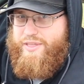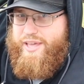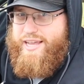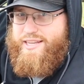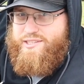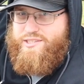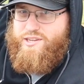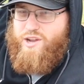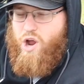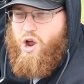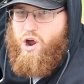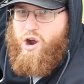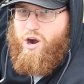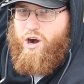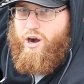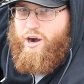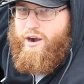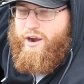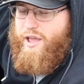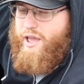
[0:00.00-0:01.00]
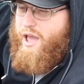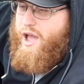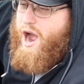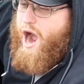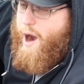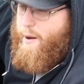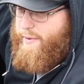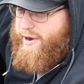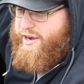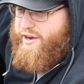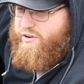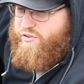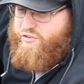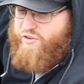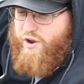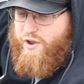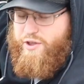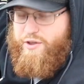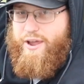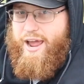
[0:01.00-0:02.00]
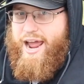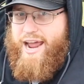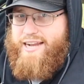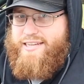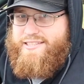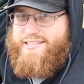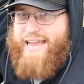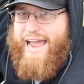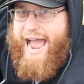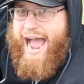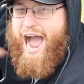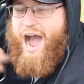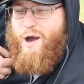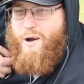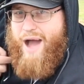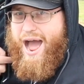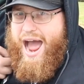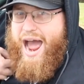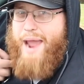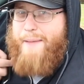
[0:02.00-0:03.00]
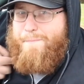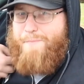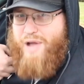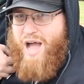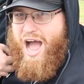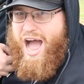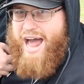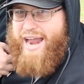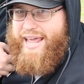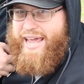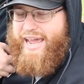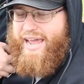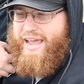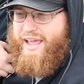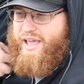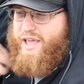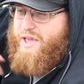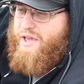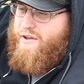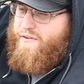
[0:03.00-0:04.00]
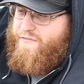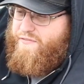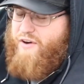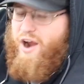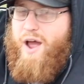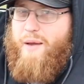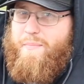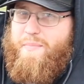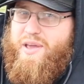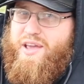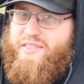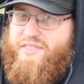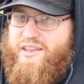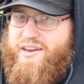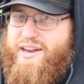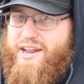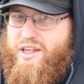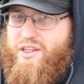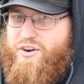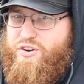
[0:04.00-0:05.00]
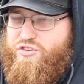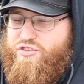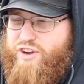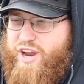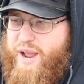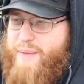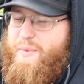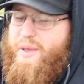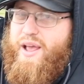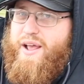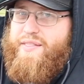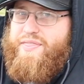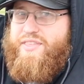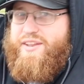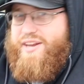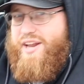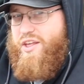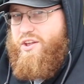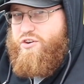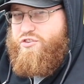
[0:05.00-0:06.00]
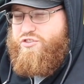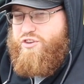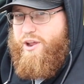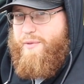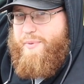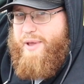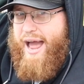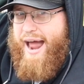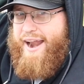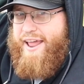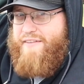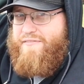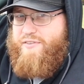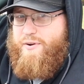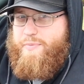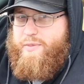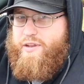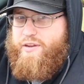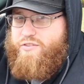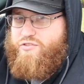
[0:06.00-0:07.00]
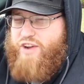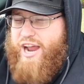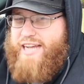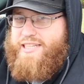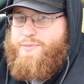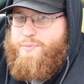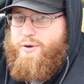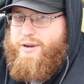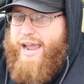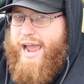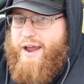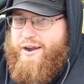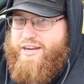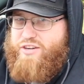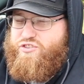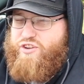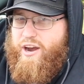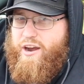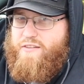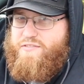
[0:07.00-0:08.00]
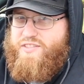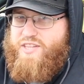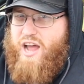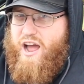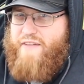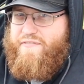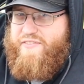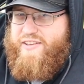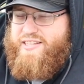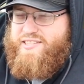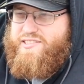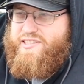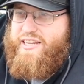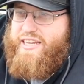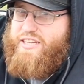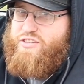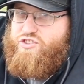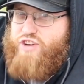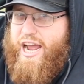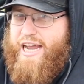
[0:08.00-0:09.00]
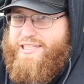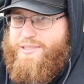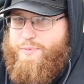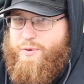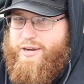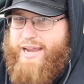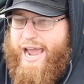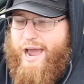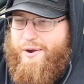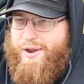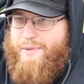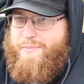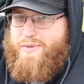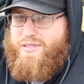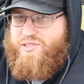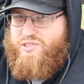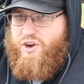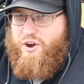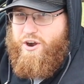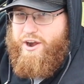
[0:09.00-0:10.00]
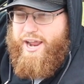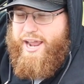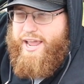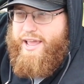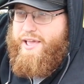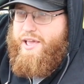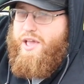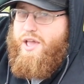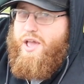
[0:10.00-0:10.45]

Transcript: this car, I wanted to show you guys how I bought it from the dealership. The dealership got it from the Jasper County Sheriff's Office in Jasper County, Missouri.